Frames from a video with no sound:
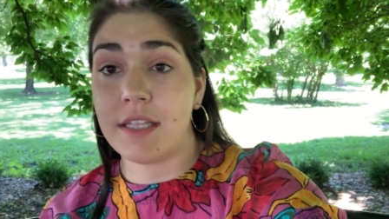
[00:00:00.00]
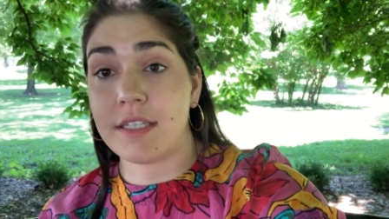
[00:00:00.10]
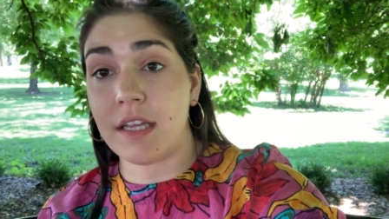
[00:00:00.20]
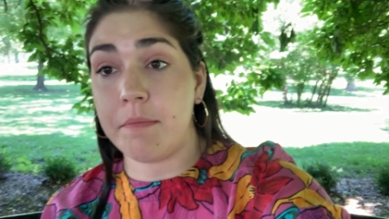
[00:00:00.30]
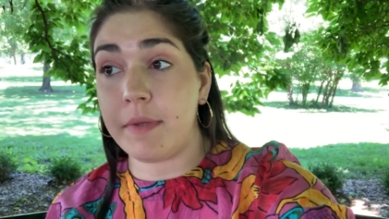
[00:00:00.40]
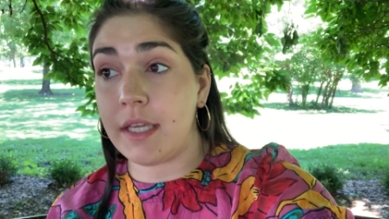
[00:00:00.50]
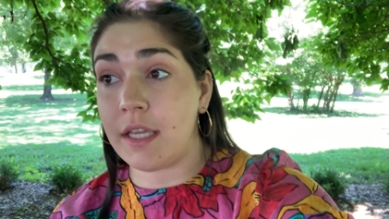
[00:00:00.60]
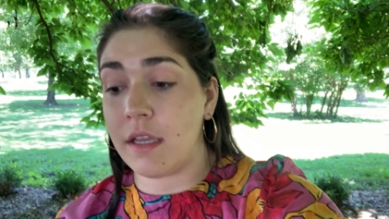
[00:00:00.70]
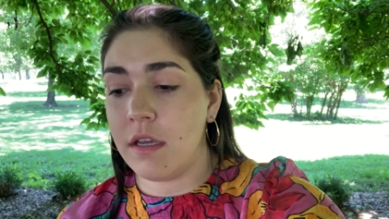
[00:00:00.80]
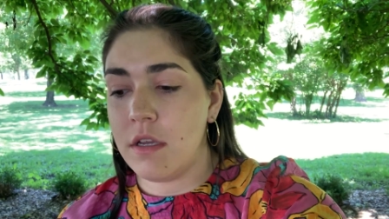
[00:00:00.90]
This could
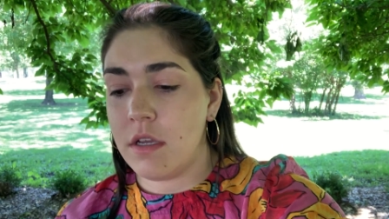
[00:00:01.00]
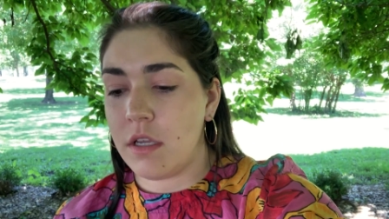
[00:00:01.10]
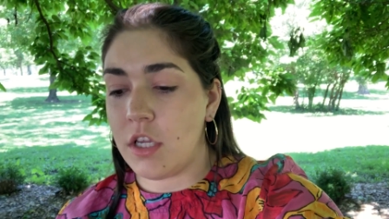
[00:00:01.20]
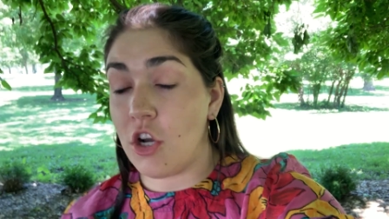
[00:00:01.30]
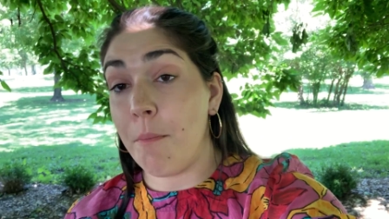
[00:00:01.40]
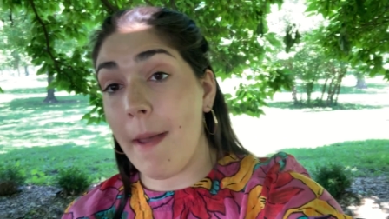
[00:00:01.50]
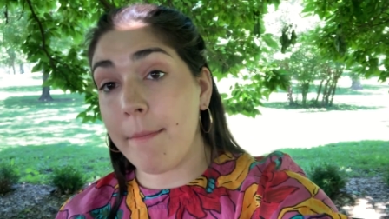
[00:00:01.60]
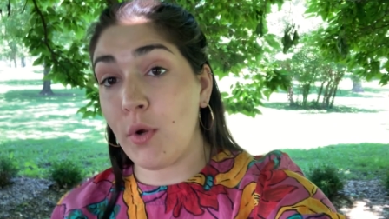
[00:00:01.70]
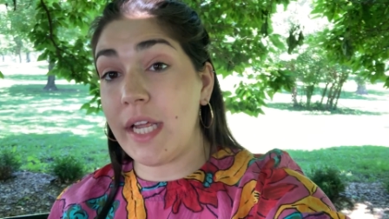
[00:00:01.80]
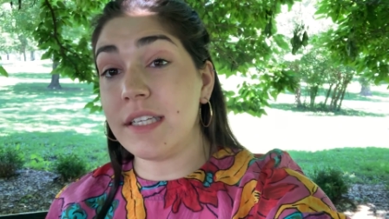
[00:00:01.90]
be, you know,
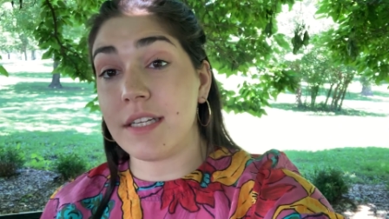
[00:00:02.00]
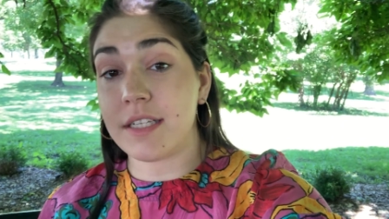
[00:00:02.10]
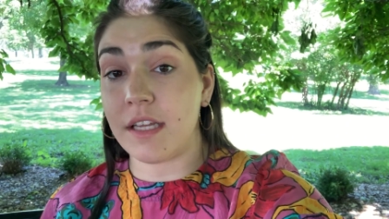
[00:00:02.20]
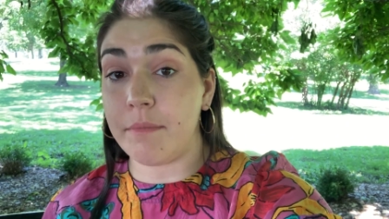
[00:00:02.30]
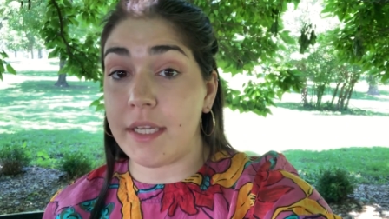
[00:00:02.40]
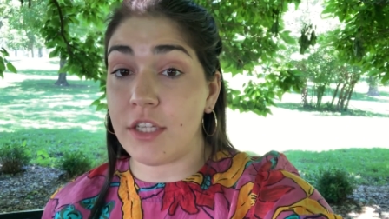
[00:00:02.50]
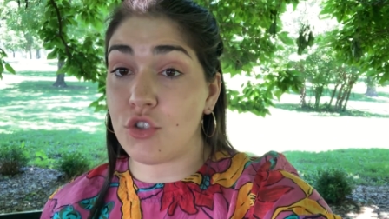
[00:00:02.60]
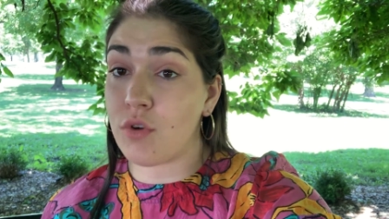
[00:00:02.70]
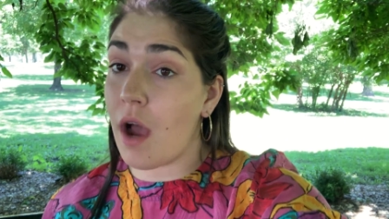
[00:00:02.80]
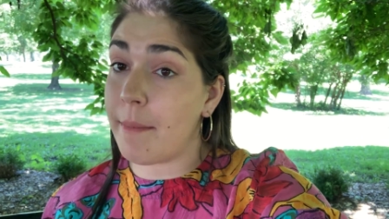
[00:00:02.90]
memories, this could be
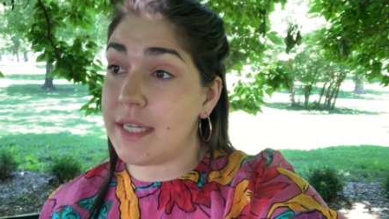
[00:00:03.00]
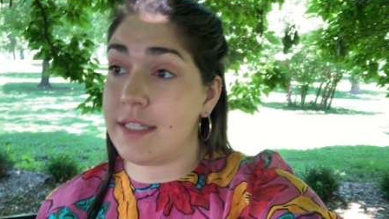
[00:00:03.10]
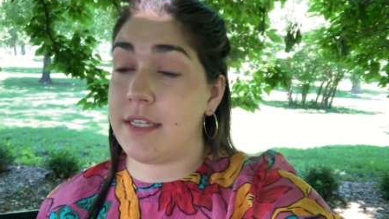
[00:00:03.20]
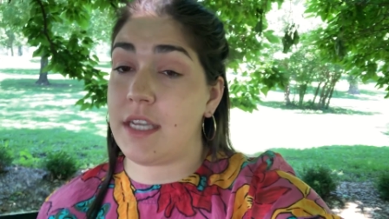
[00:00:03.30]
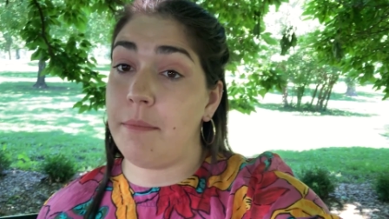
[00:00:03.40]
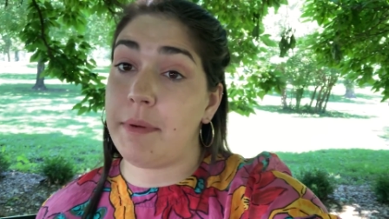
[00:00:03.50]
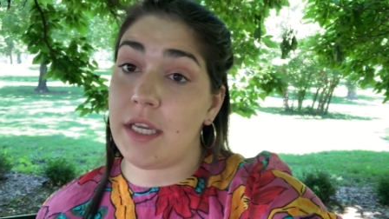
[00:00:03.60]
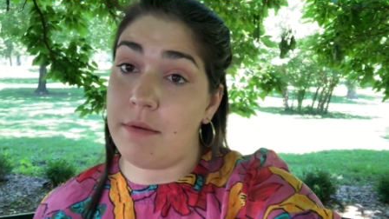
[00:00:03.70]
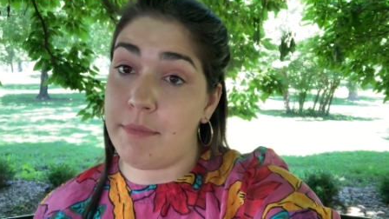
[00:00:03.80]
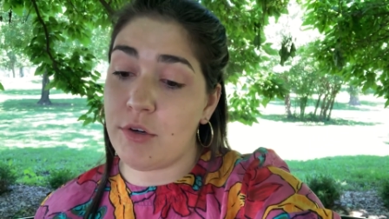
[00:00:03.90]
traumas, this could be
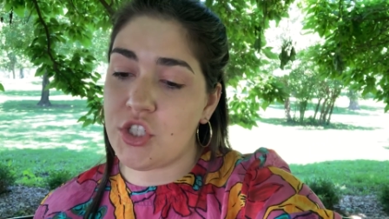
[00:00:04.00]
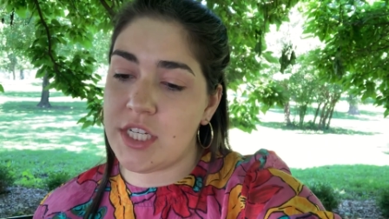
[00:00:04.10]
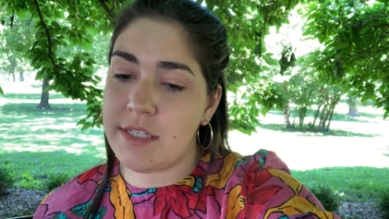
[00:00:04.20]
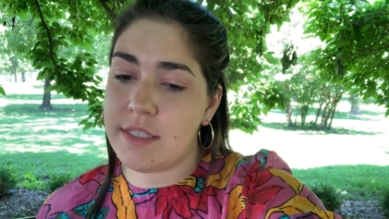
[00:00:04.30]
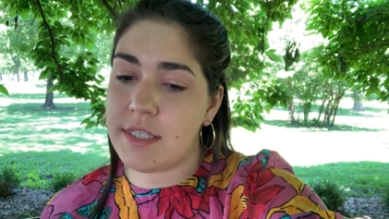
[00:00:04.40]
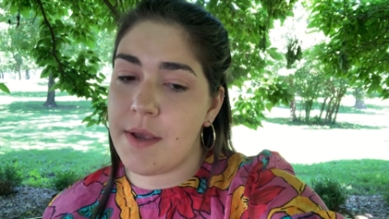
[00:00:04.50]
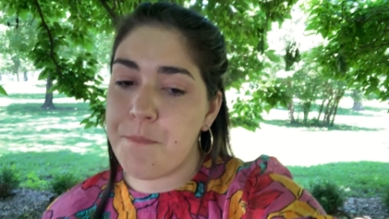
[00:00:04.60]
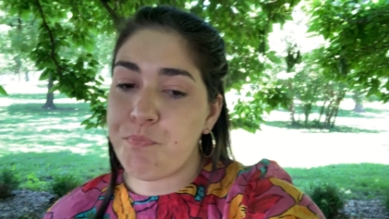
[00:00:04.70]
emotions,